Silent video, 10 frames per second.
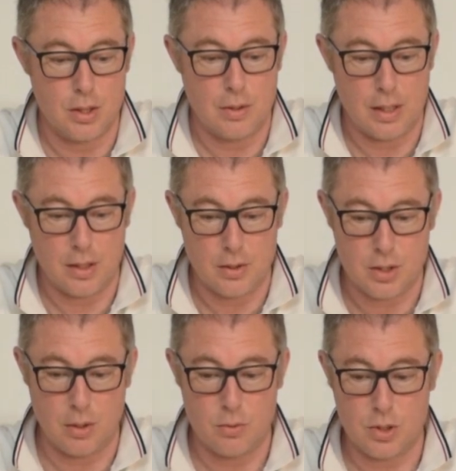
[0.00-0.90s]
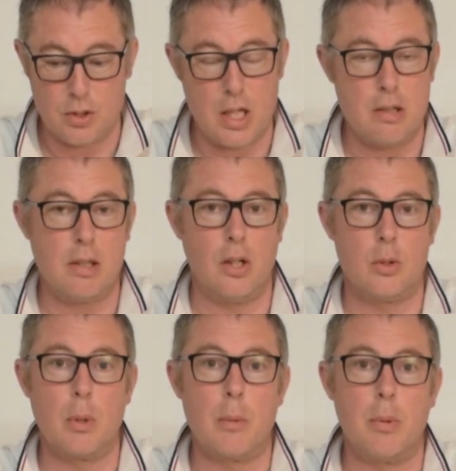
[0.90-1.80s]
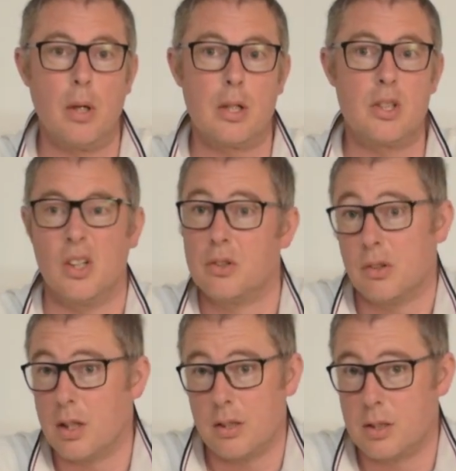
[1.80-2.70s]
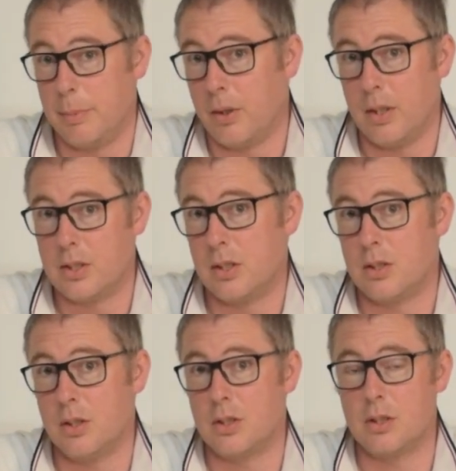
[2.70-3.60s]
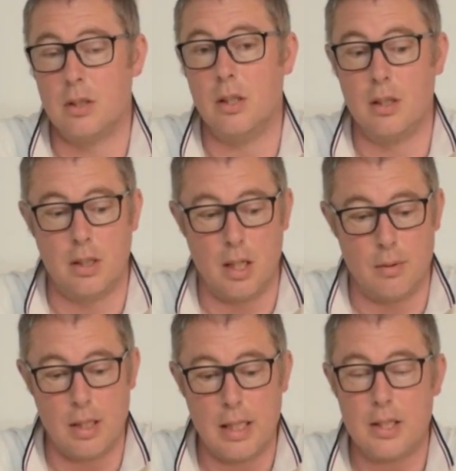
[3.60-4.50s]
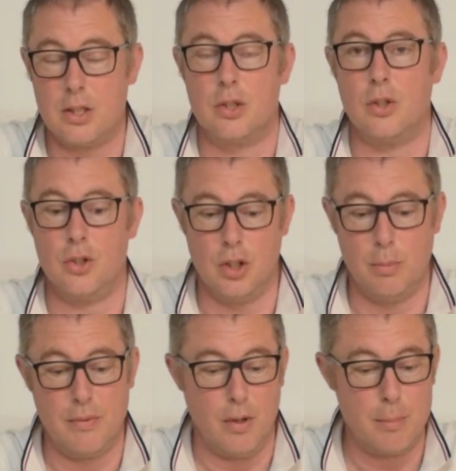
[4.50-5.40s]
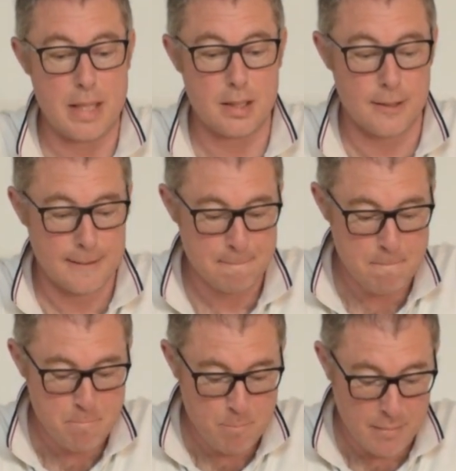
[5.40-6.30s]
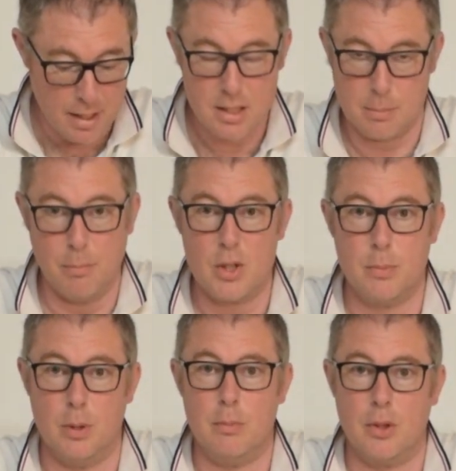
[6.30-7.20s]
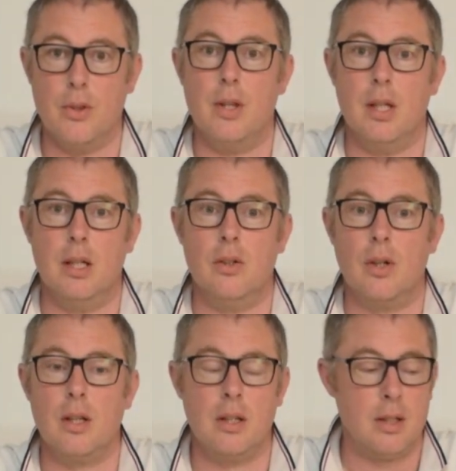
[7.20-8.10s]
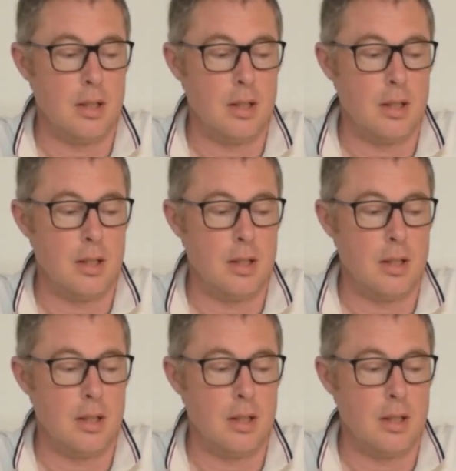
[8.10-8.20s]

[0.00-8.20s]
do that though, so generally the Osmopolix doesn't, and to be honest it does at least as good a job, if not better. It's a much more modern oil.